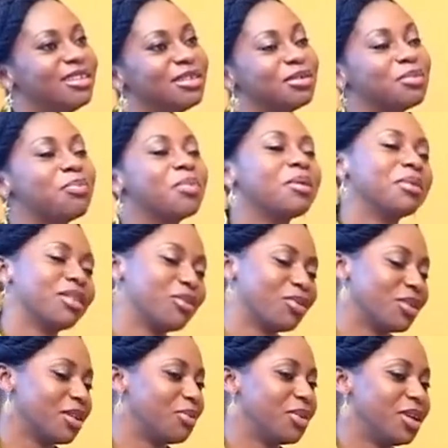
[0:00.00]
through the window, peeping
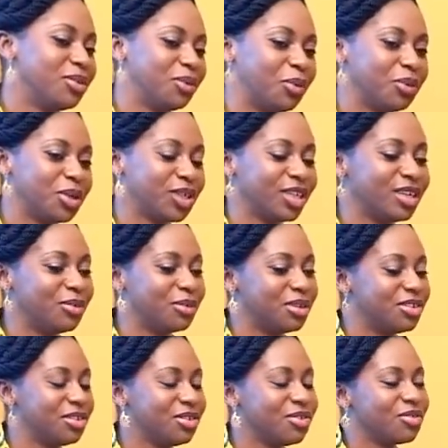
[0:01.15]
through the window, wishing it
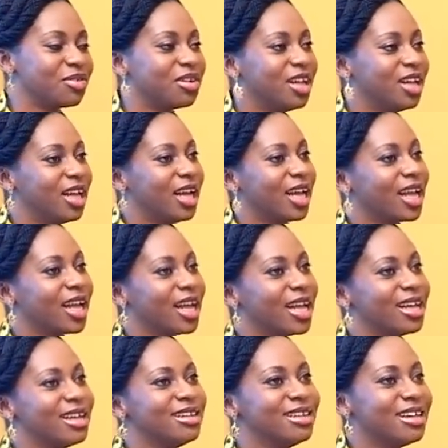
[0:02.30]
was you. Yeah,
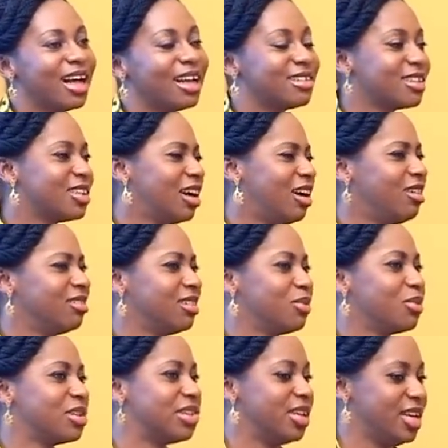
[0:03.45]
as a child,
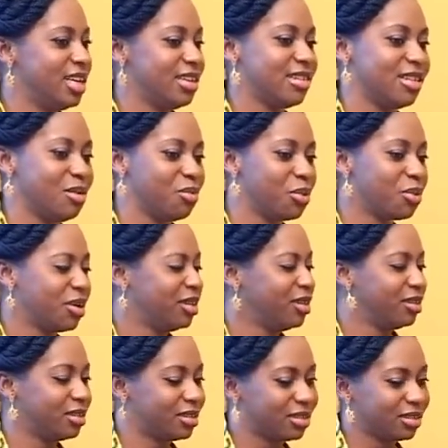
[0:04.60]
it wasn't easy. We
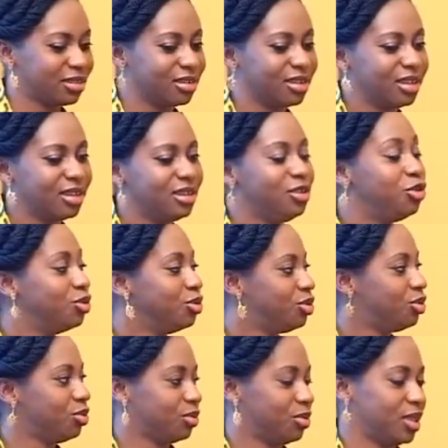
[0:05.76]
weren't
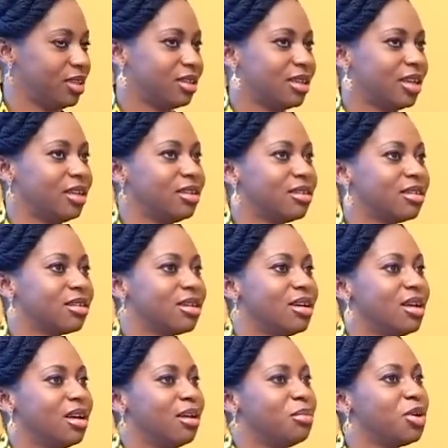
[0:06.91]
used to it, and
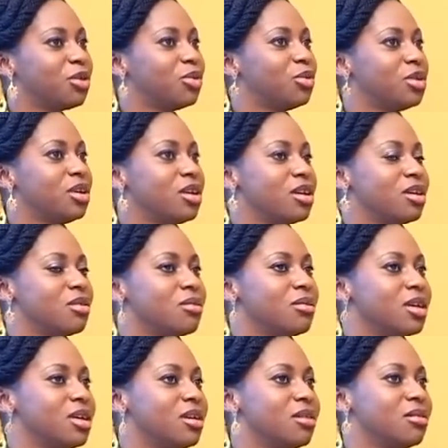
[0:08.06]
because we
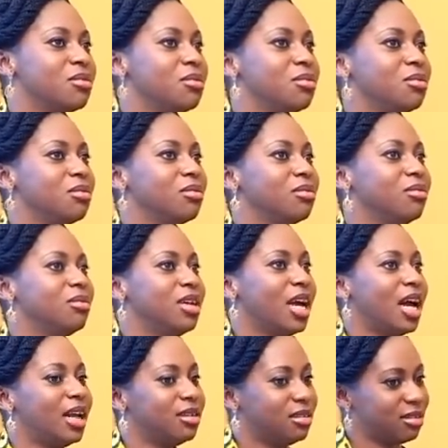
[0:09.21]
we we
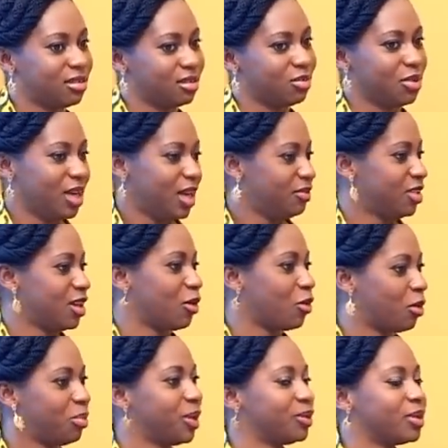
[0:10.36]
had we lived in a
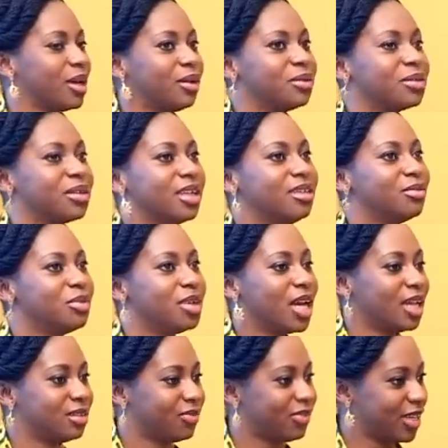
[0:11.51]
compound house and we
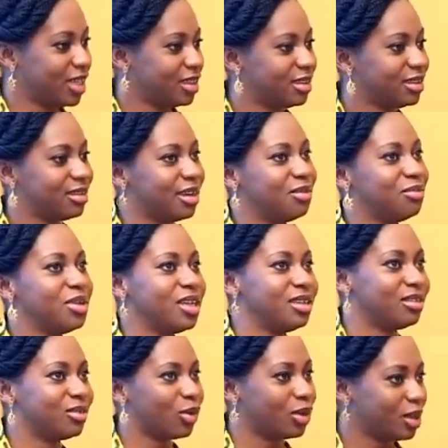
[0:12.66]
had friends and we
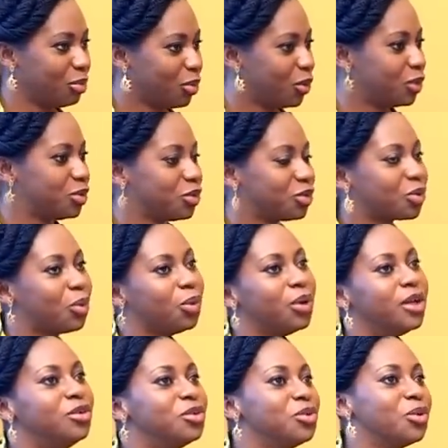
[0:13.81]
saw them go to school
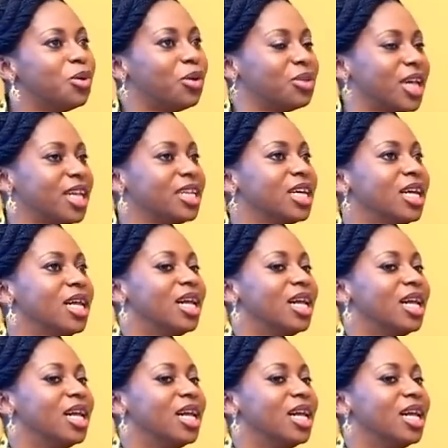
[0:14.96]
and do all that